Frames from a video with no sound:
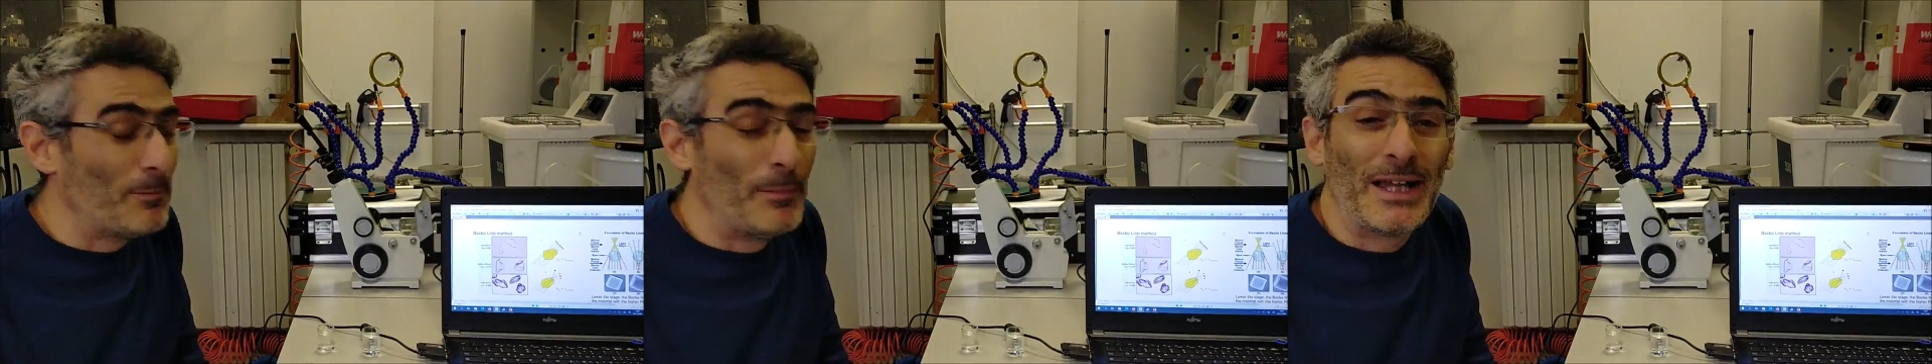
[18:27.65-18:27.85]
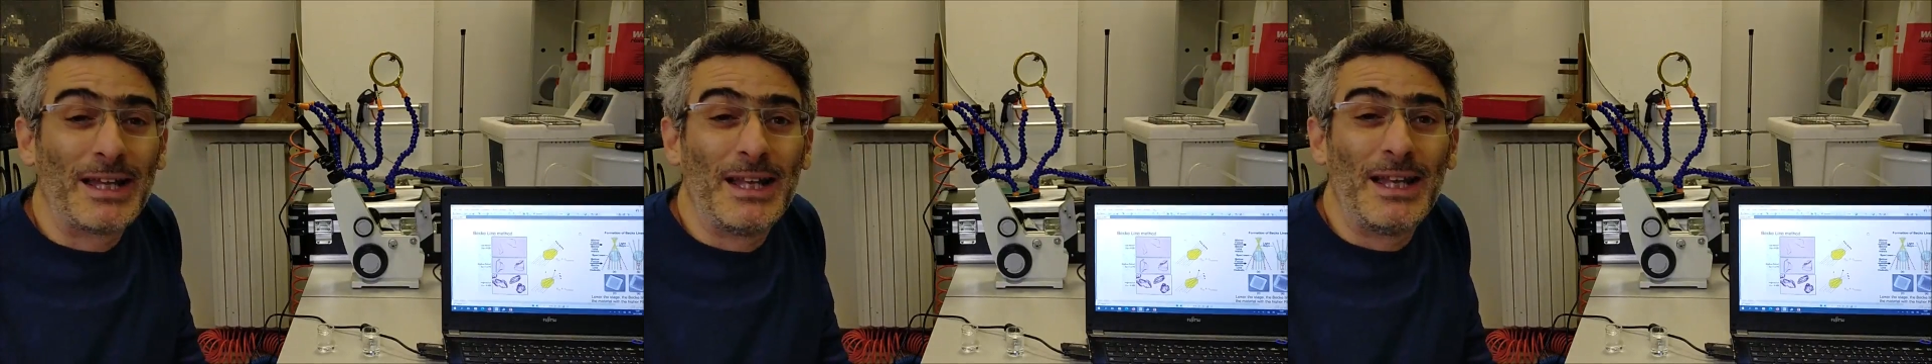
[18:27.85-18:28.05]

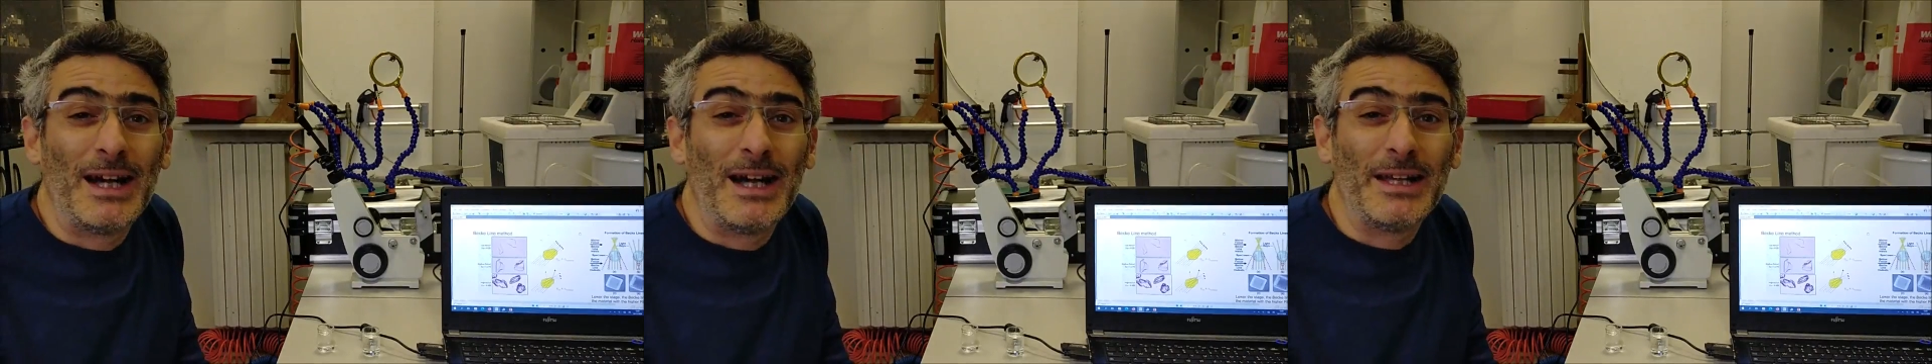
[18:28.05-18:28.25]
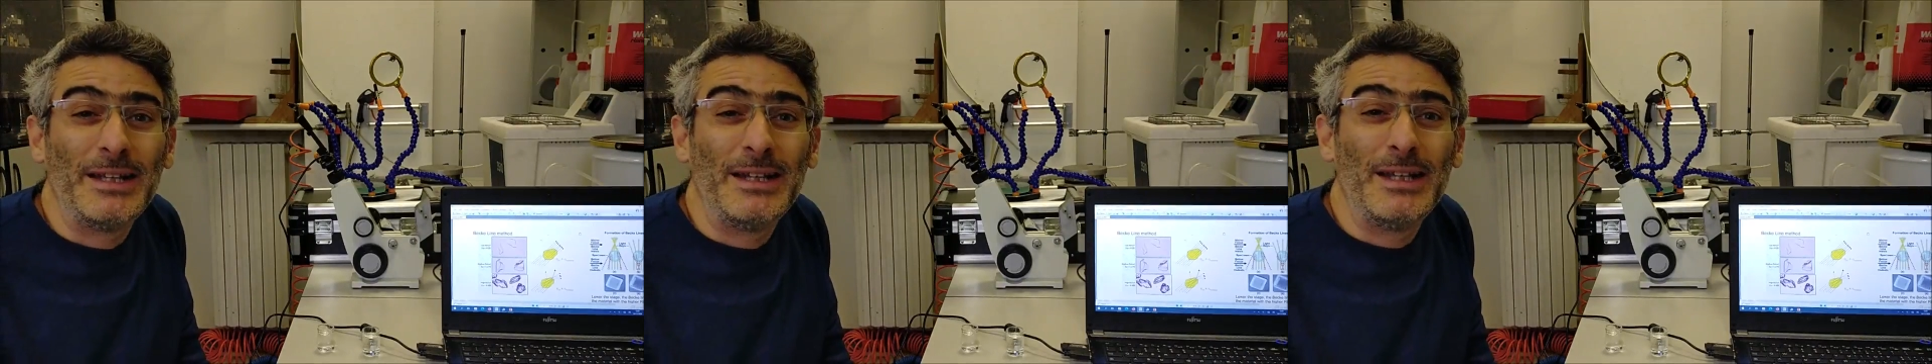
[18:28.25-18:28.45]
Becke
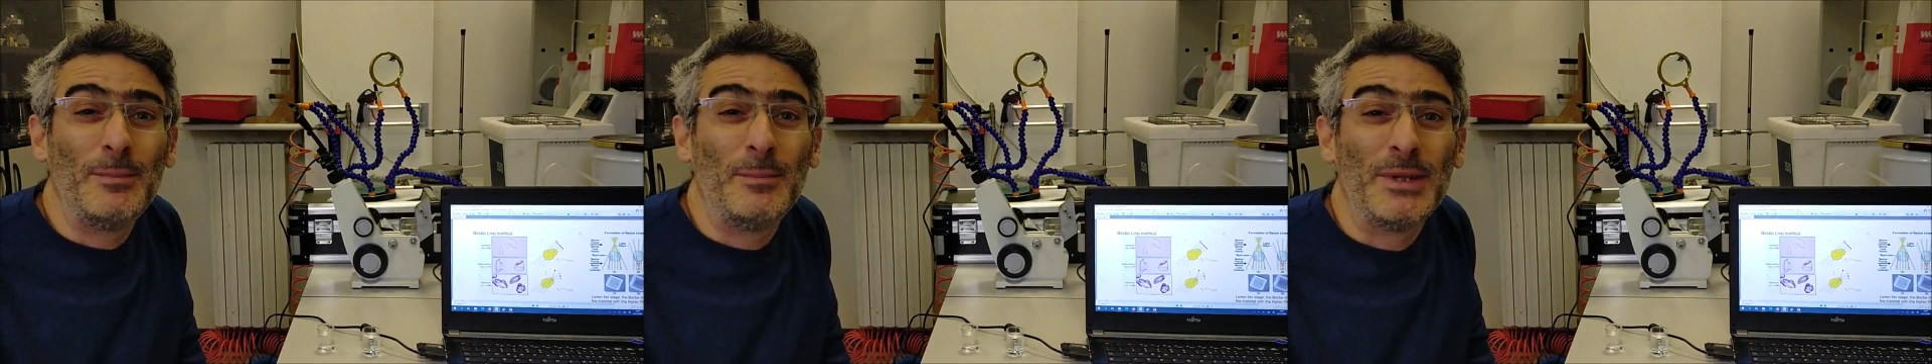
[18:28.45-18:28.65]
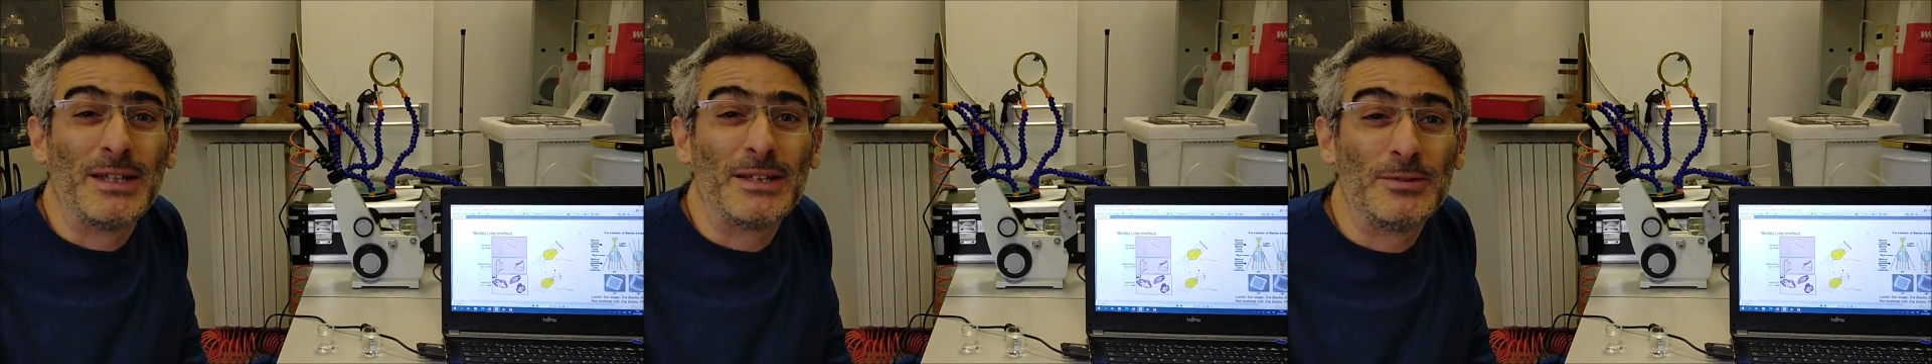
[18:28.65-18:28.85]
line
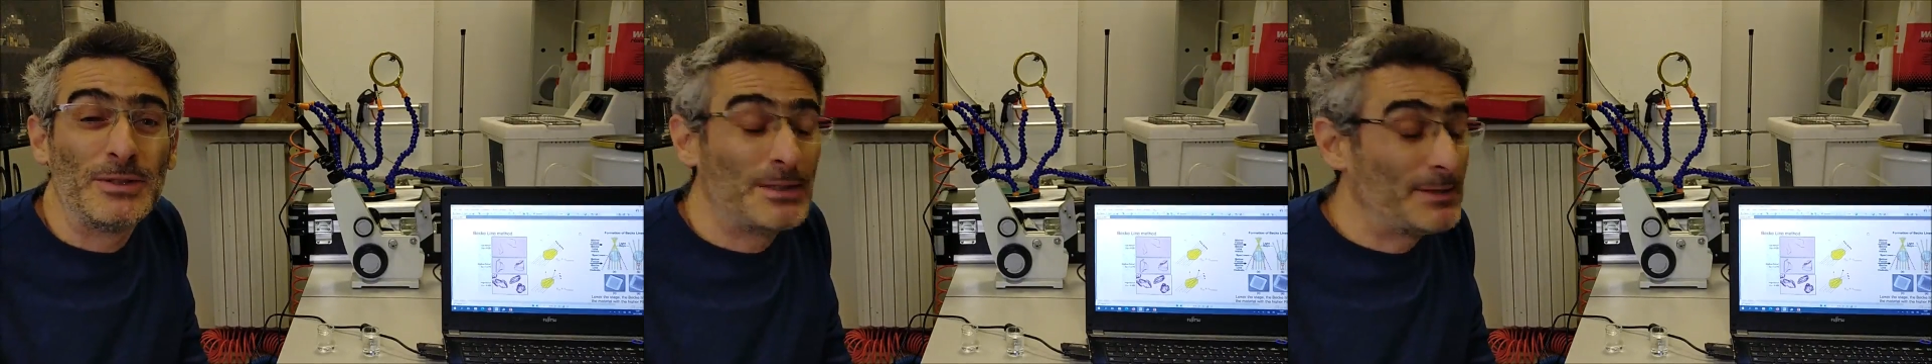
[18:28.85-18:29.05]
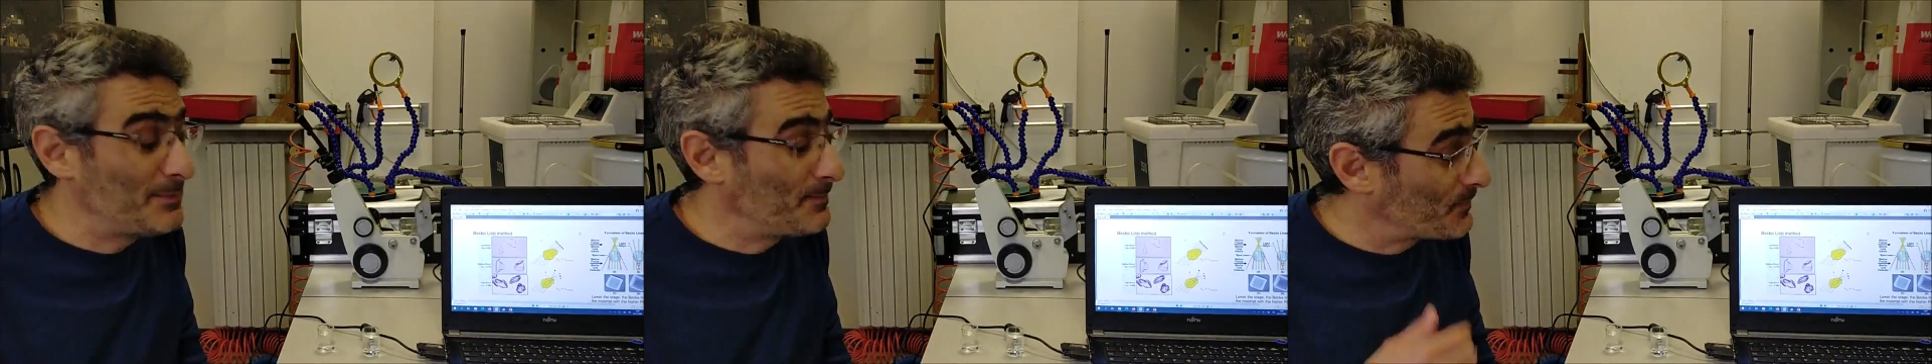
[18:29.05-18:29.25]

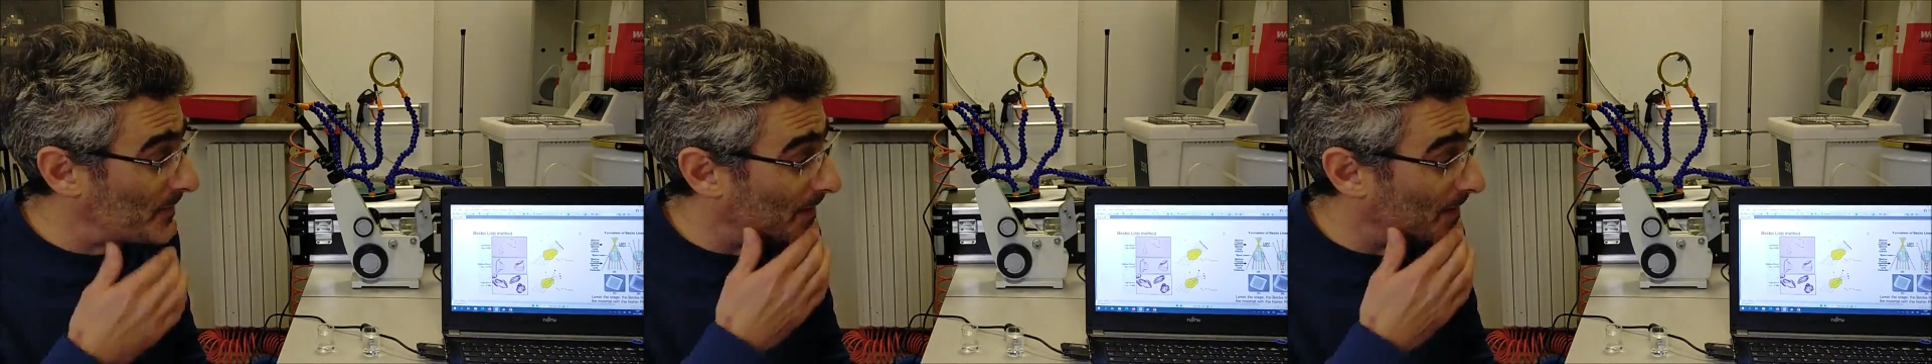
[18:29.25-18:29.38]
method,